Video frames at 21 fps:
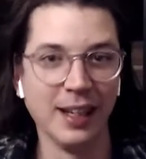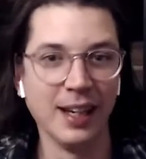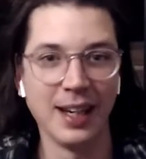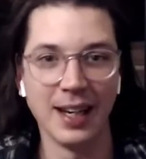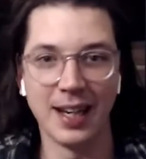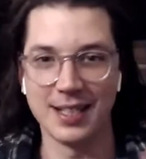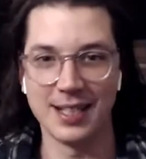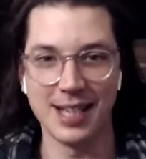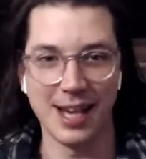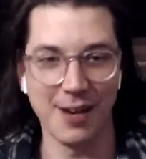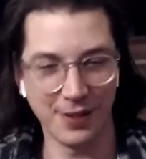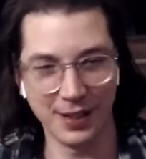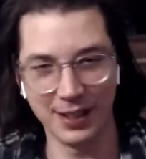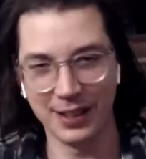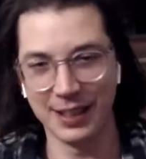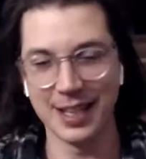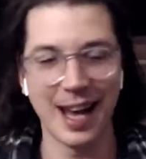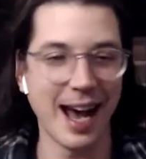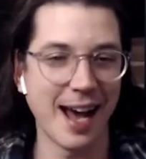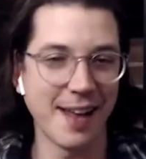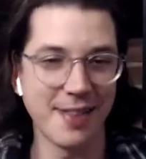It
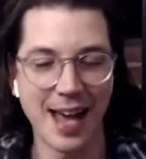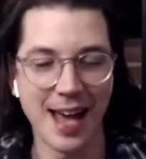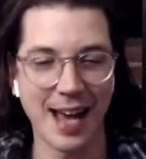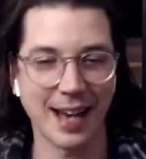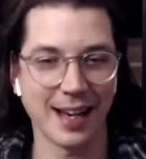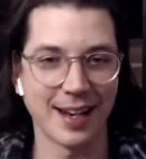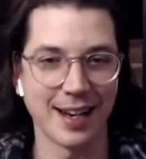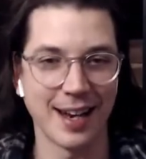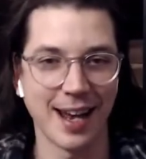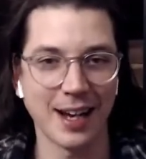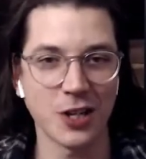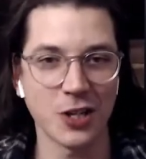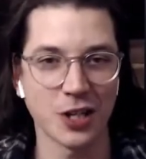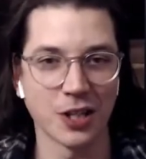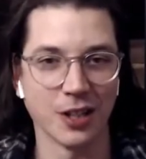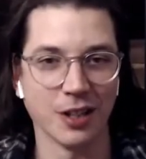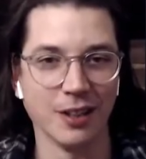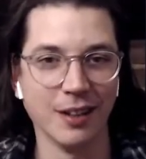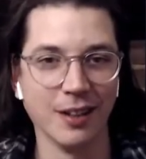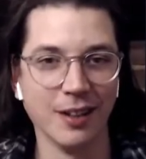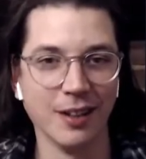definitely had that connection.